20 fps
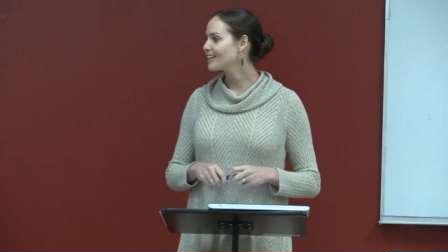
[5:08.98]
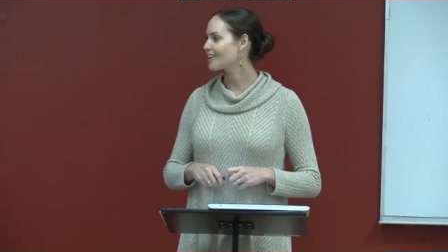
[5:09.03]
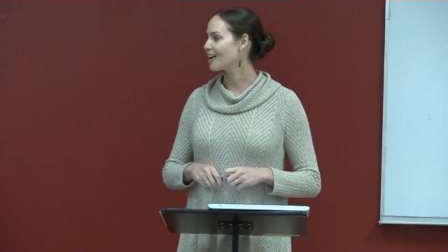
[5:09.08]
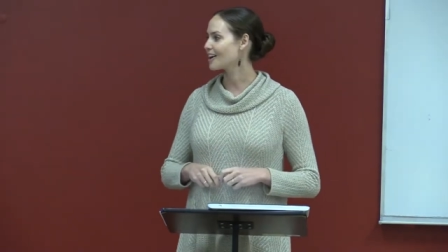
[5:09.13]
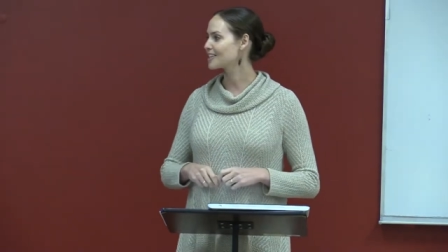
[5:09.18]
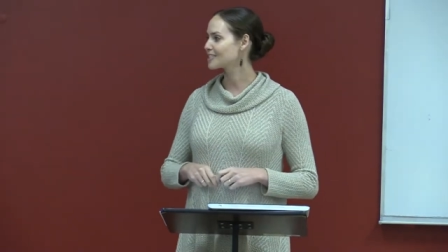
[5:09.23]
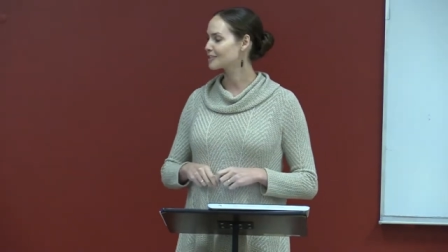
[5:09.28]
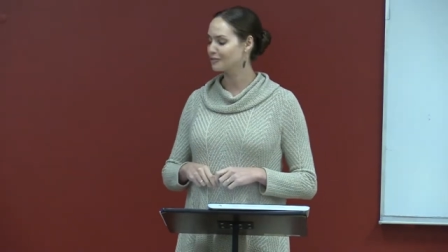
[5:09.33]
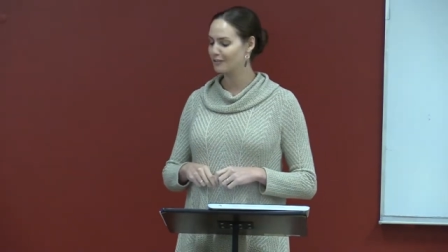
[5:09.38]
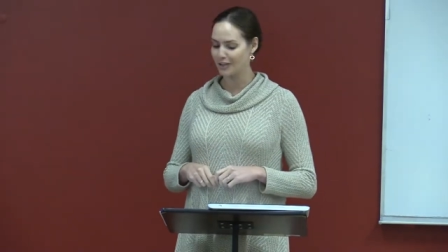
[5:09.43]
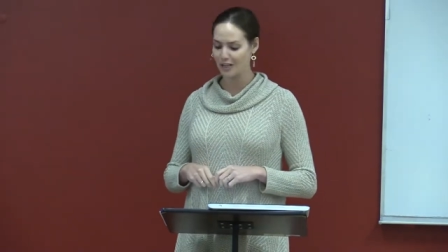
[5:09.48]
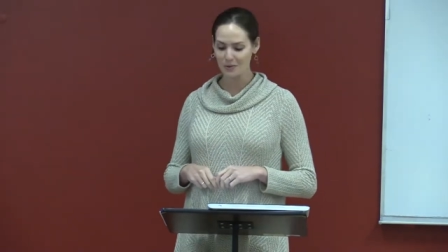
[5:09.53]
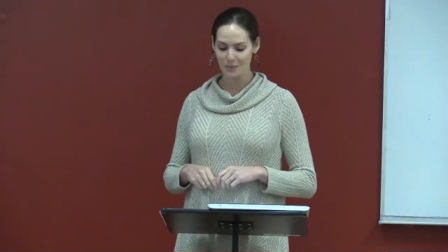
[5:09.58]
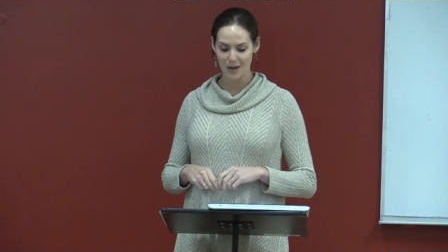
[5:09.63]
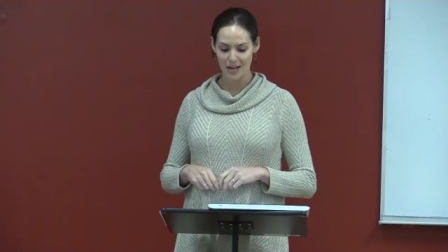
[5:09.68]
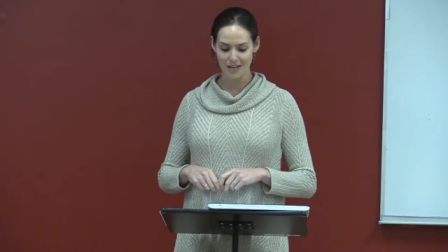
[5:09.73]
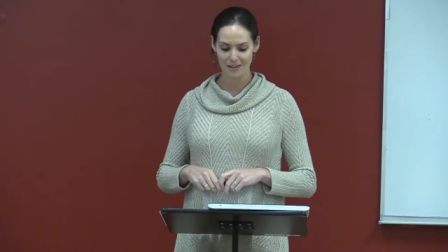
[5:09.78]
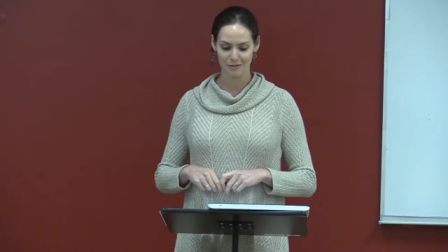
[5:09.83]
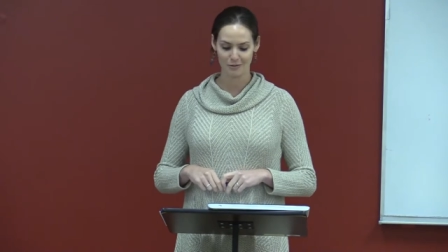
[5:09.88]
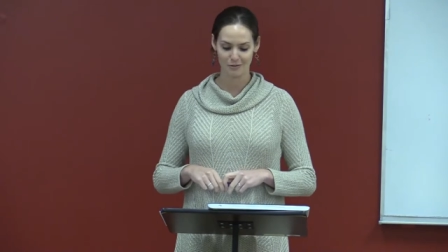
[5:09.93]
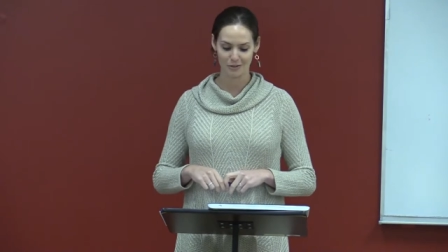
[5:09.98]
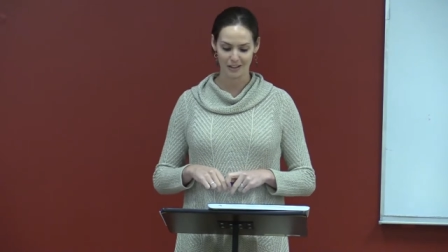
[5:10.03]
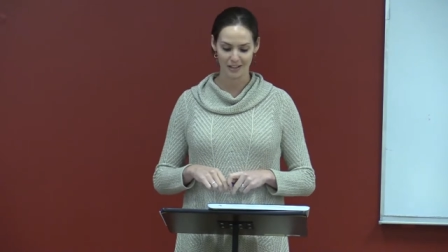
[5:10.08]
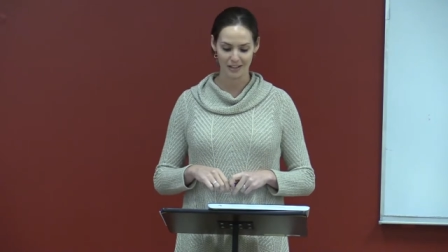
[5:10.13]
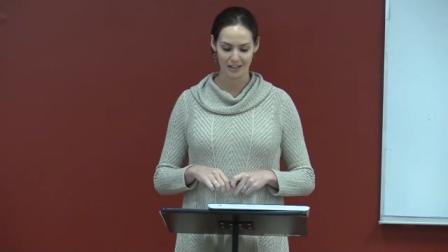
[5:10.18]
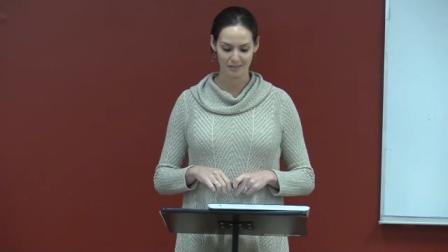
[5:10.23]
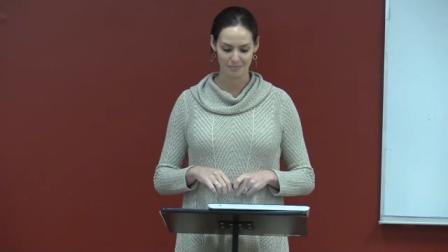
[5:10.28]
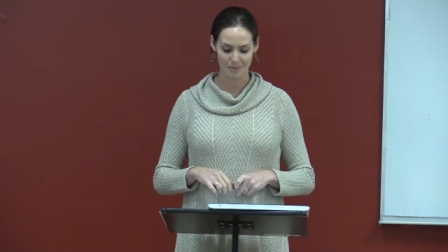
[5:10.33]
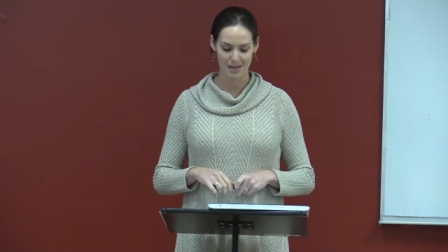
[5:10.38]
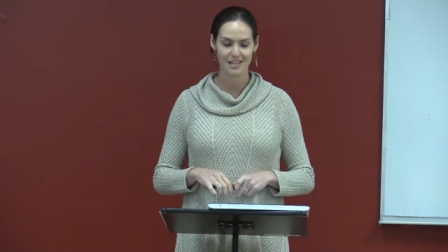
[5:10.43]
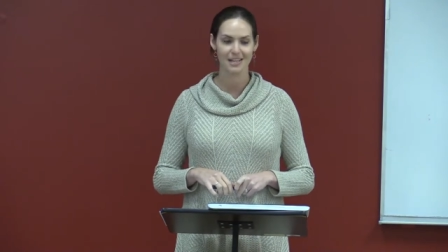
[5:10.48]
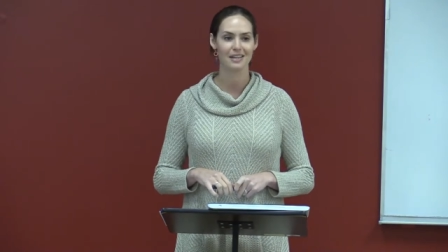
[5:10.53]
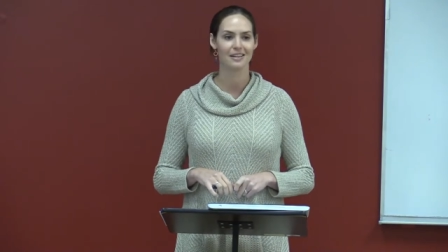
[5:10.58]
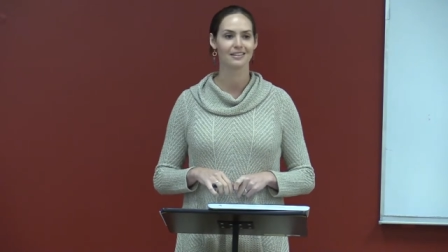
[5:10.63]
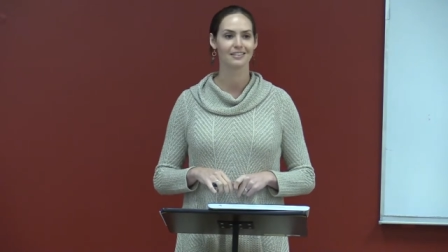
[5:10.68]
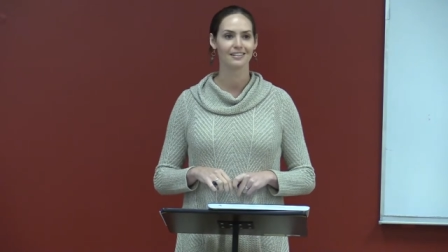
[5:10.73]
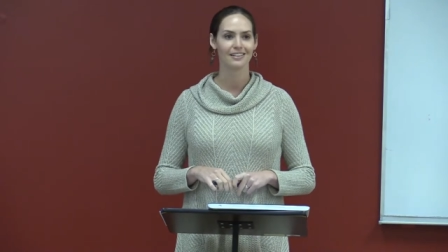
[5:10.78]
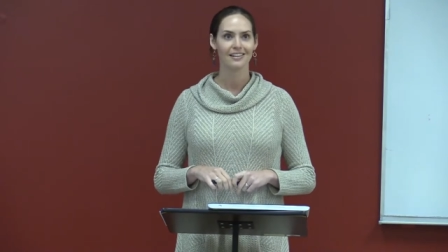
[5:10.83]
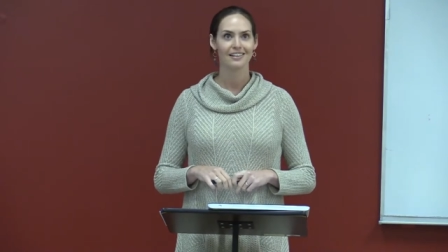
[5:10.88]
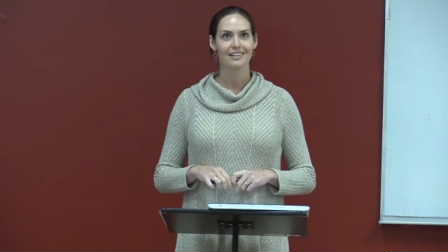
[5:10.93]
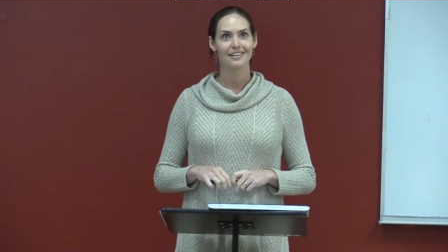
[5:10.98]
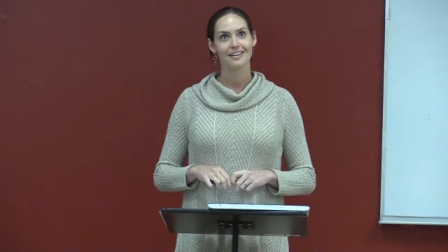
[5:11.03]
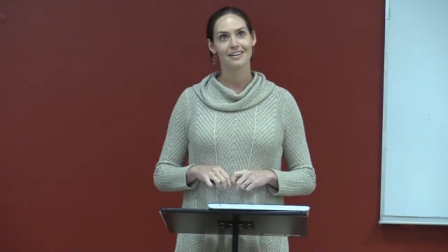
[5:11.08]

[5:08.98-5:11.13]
God is a funny way of uh, making